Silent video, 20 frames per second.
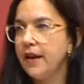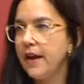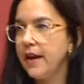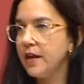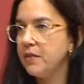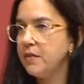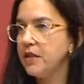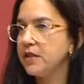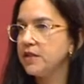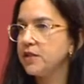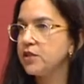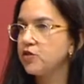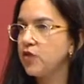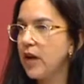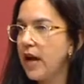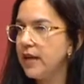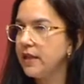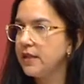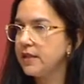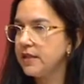name, in
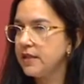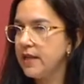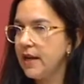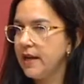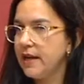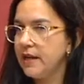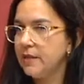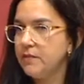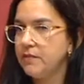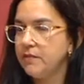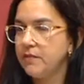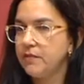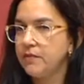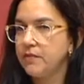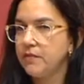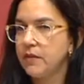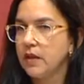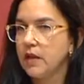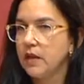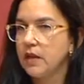Australia's name,
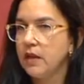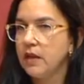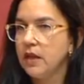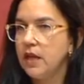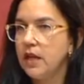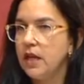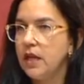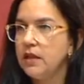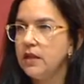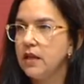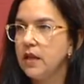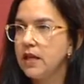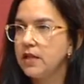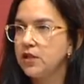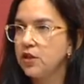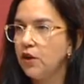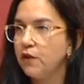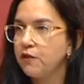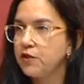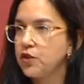in
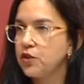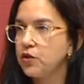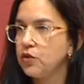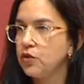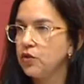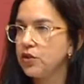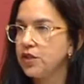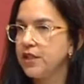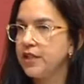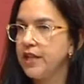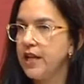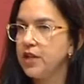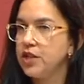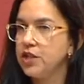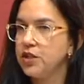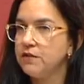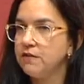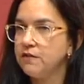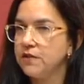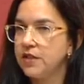these offshore
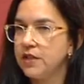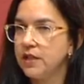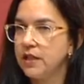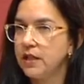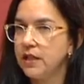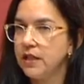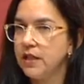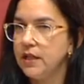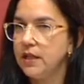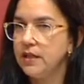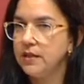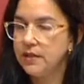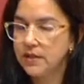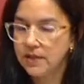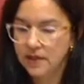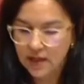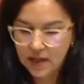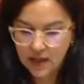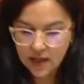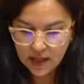detention
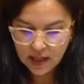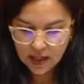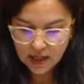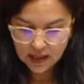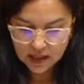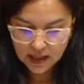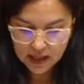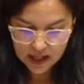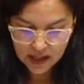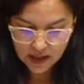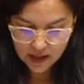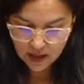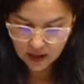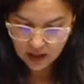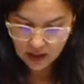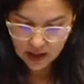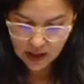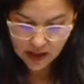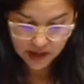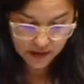facilities,
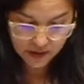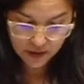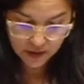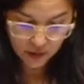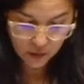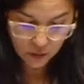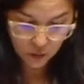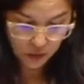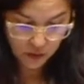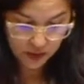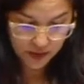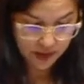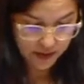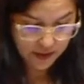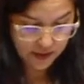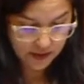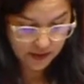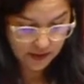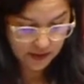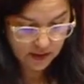then I don't know what
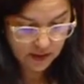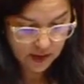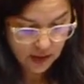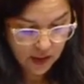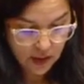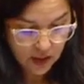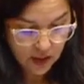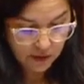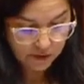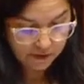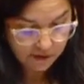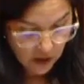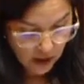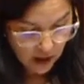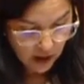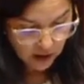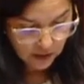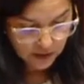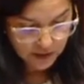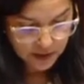is. The
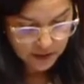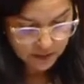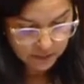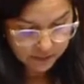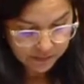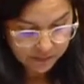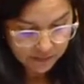files,